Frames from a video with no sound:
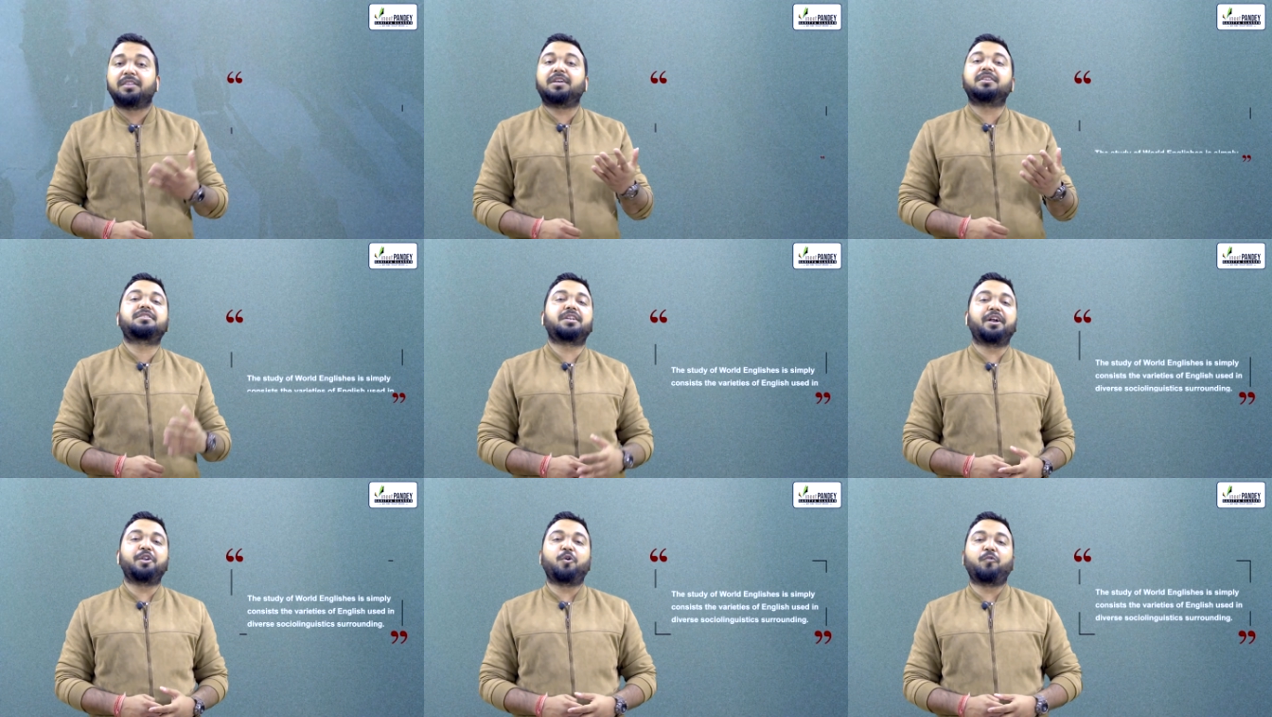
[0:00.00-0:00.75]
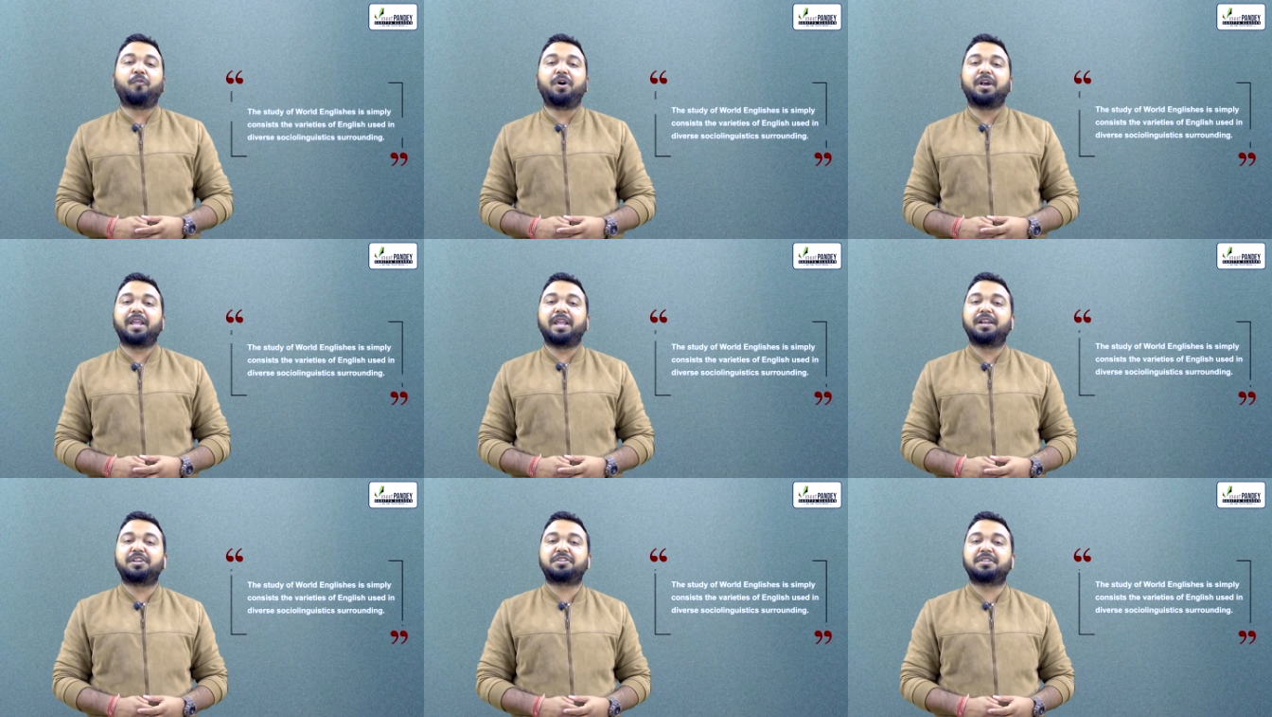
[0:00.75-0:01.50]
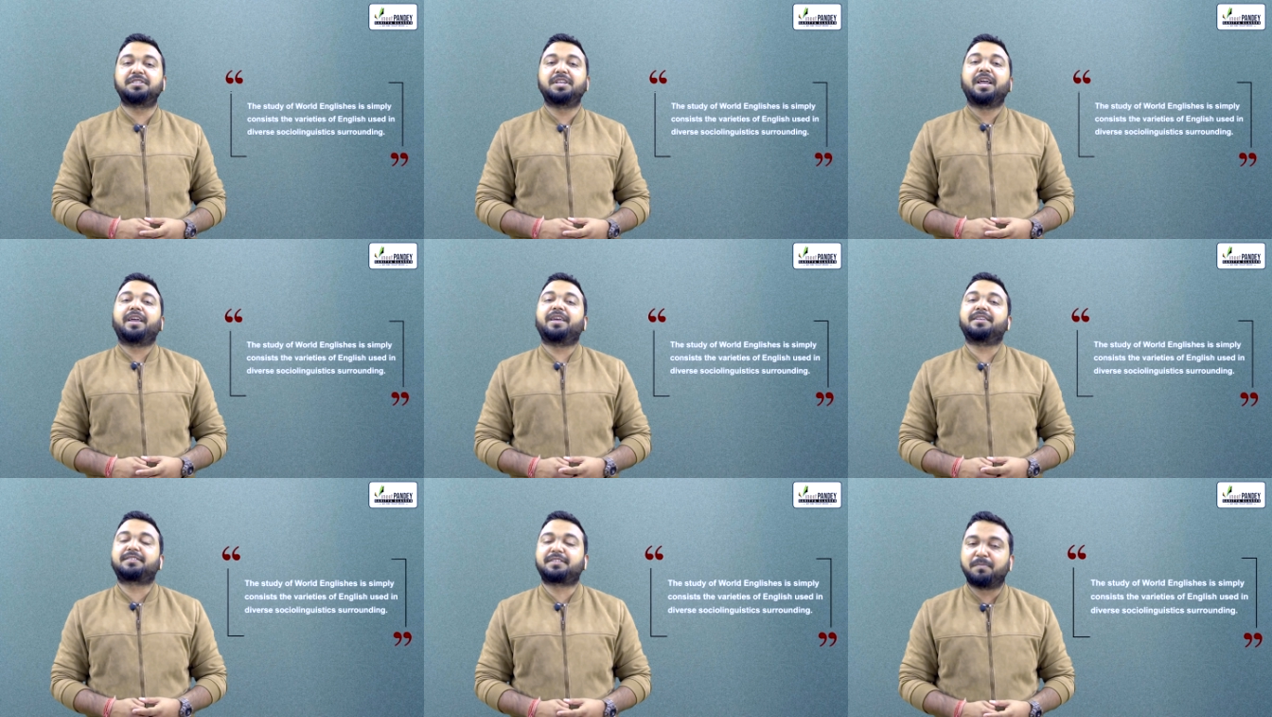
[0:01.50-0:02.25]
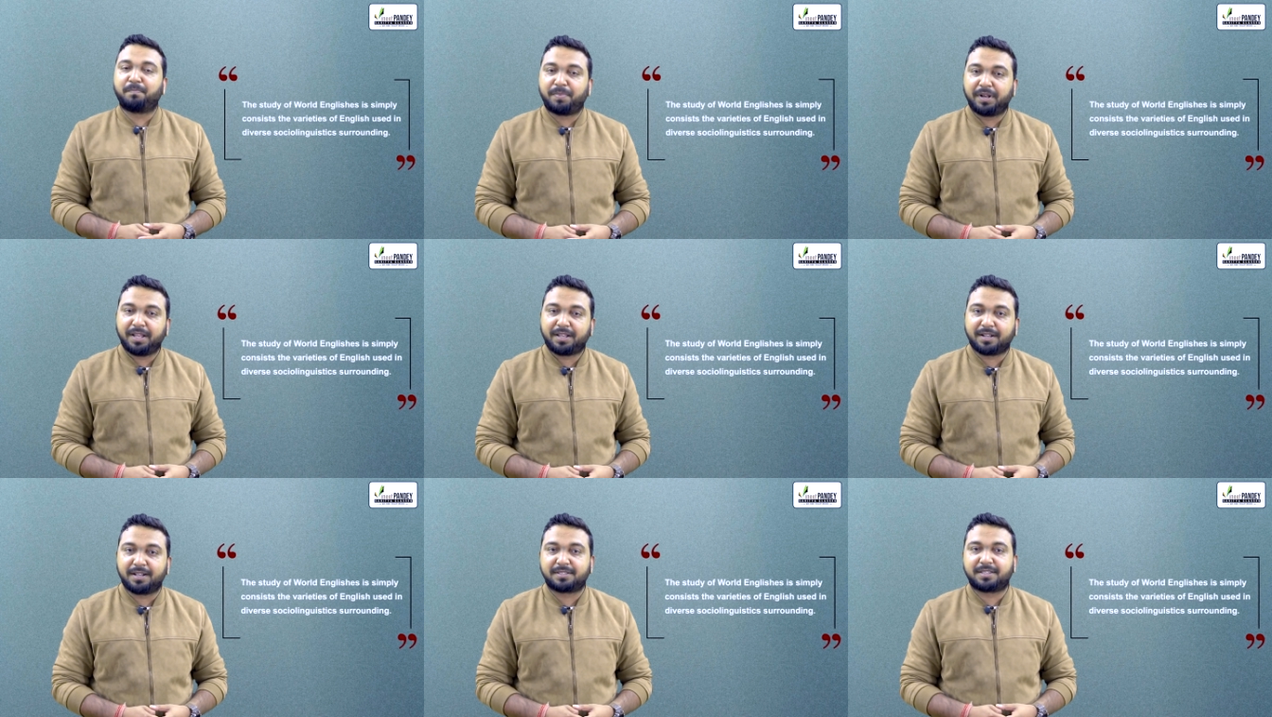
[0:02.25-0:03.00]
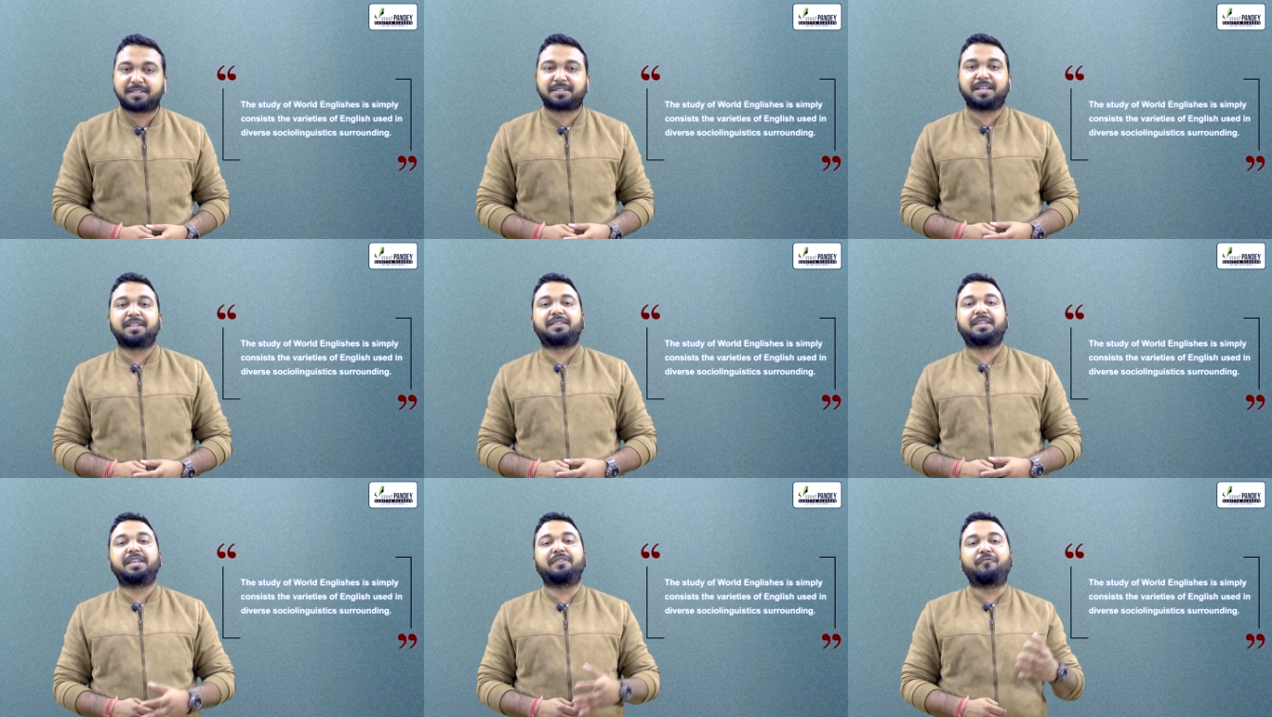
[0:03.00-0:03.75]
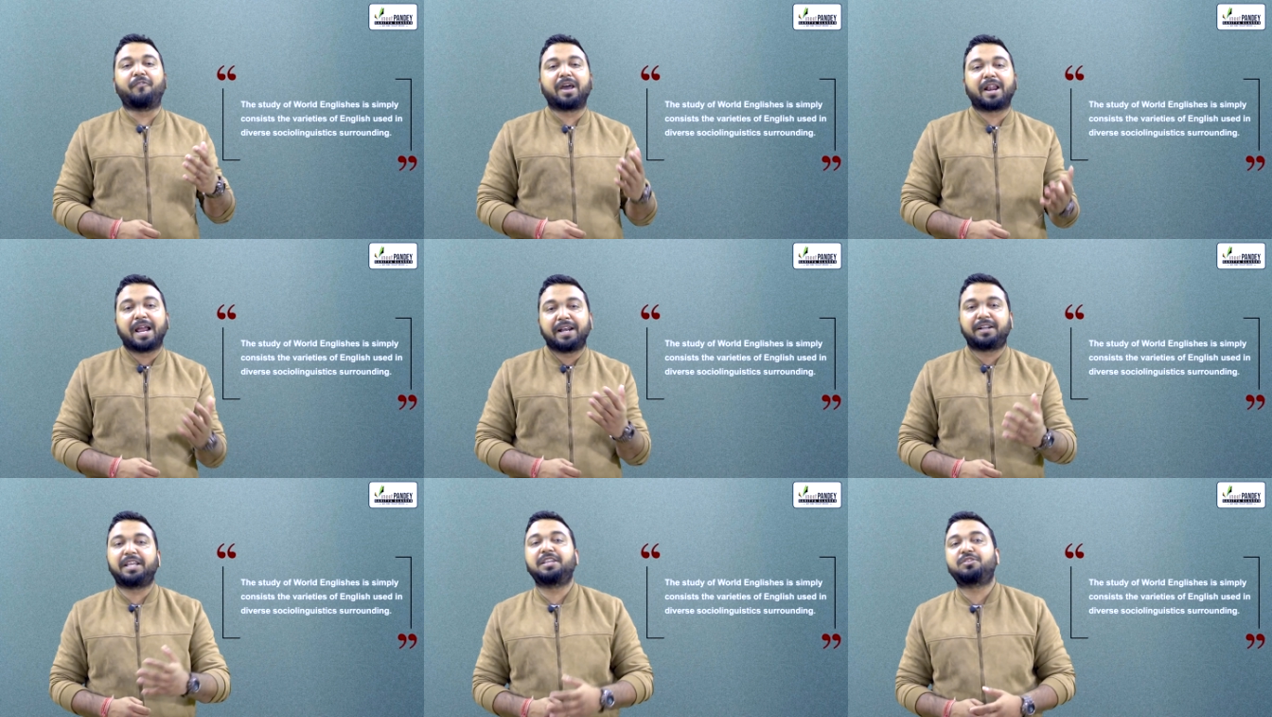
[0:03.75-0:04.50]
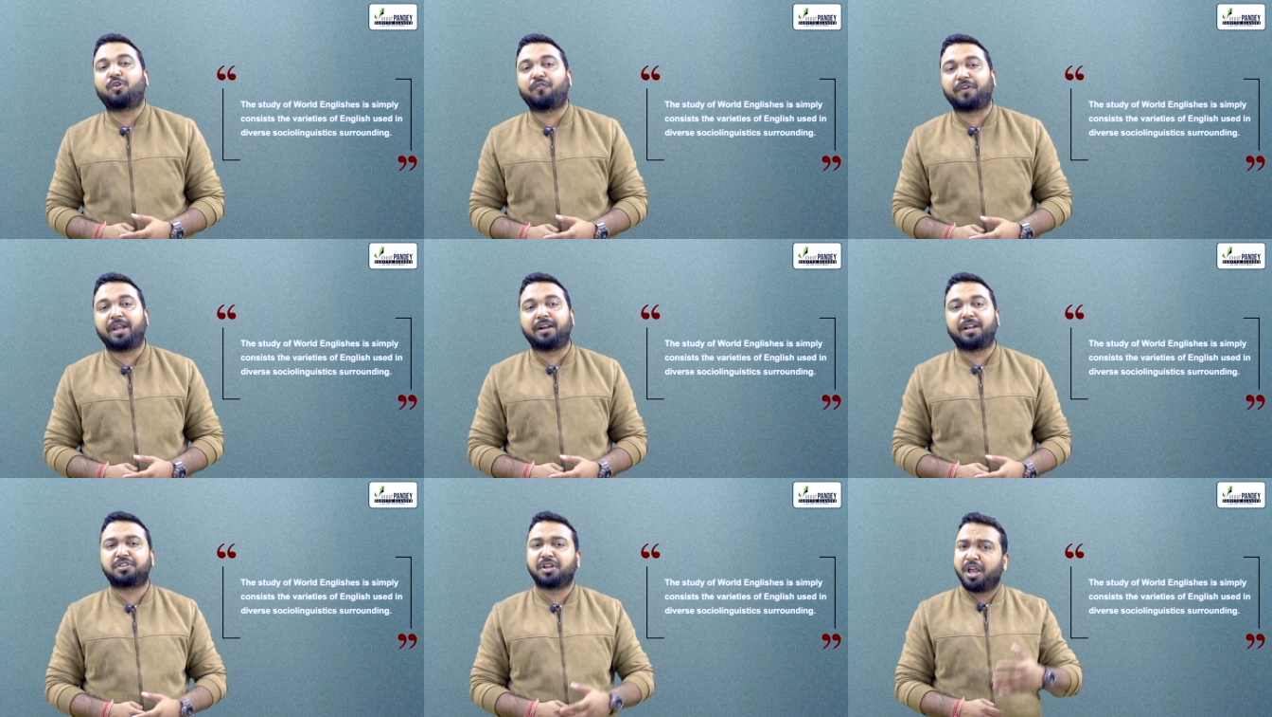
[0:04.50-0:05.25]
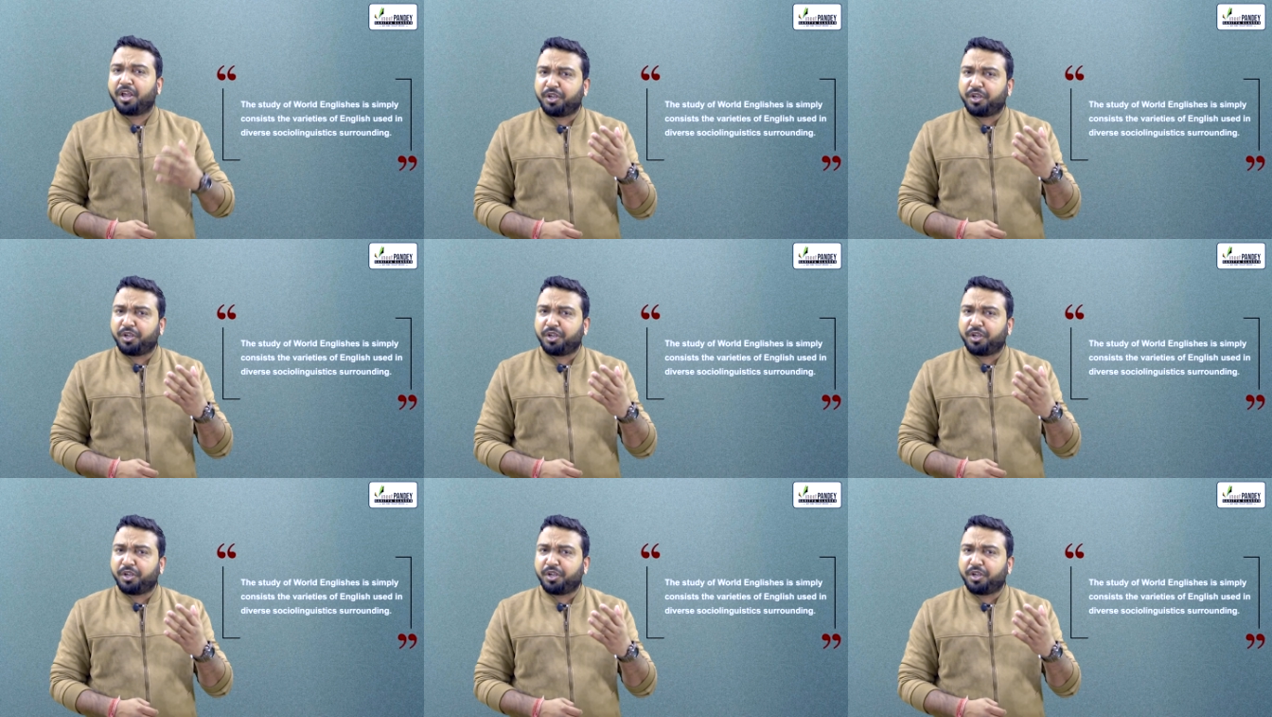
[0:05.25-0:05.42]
The study of world Englishes is simply consisting the varieties of English